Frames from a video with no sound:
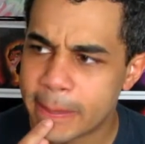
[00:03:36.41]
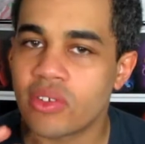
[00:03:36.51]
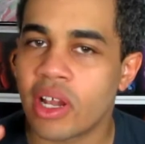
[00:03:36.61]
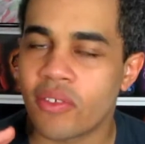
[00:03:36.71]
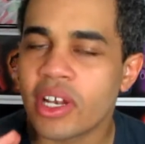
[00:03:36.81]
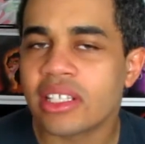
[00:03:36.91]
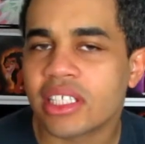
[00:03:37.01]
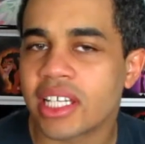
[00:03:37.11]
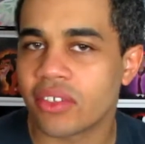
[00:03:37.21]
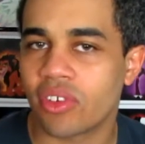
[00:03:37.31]
Now, if we're not
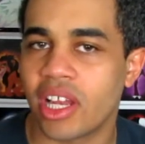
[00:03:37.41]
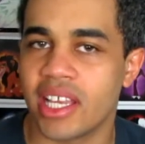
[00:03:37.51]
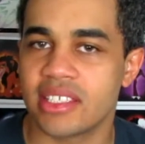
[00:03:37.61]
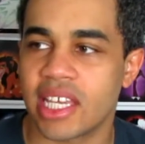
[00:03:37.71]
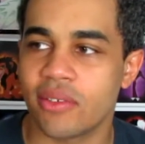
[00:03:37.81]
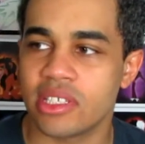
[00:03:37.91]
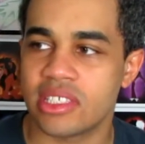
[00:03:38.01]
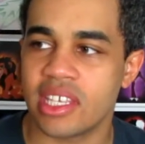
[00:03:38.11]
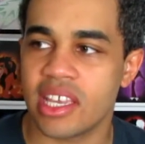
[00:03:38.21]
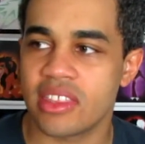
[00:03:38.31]
talking rides, I would
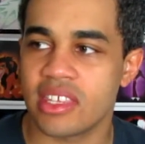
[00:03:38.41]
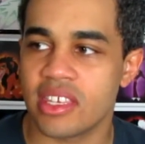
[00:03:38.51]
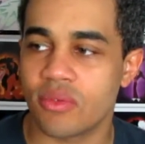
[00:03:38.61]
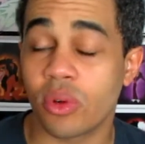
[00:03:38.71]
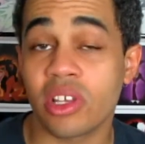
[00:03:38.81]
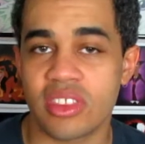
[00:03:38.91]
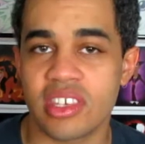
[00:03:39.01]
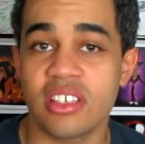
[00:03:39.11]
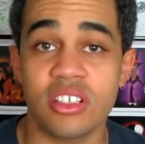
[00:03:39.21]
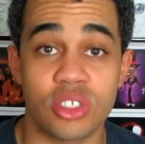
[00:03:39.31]
say the Royal
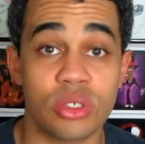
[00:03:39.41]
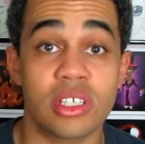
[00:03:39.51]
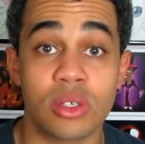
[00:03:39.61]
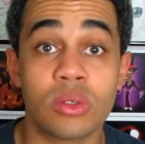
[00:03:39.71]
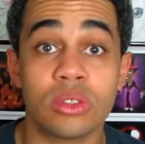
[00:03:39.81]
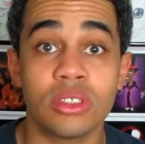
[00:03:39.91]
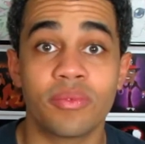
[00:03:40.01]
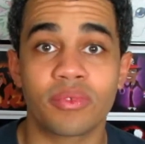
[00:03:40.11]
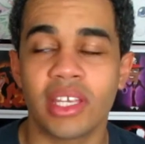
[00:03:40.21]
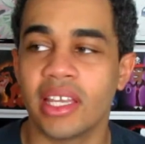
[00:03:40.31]
Theater is really cool.
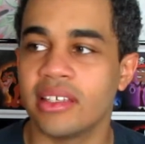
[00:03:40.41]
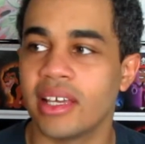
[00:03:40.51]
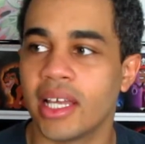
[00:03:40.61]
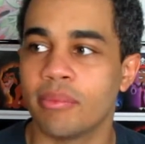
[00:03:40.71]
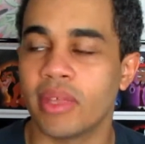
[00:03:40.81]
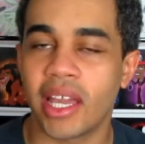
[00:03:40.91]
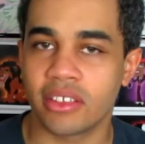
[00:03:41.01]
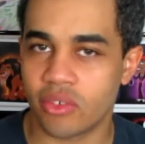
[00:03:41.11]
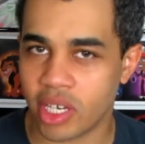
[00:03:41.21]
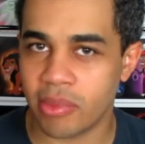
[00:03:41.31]
And
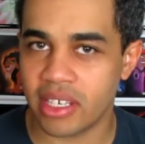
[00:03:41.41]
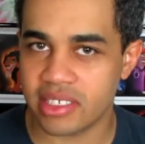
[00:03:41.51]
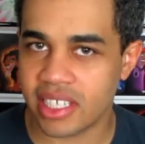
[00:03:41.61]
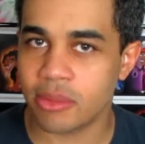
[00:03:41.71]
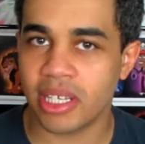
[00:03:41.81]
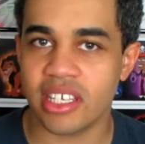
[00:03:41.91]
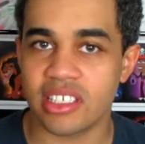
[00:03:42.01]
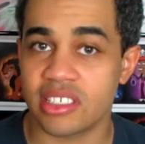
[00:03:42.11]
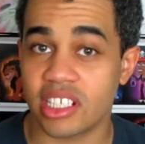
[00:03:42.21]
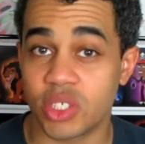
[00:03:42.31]
I recommend it to anybody because
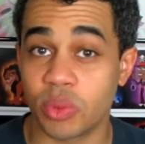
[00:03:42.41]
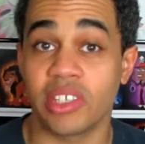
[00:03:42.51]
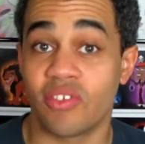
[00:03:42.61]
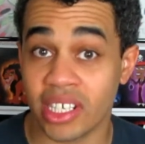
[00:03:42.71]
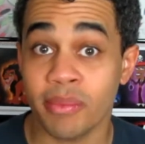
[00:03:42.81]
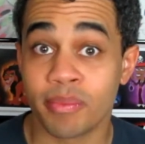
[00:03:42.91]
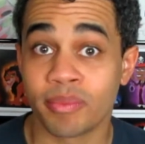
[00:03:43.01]
it's actually really funny.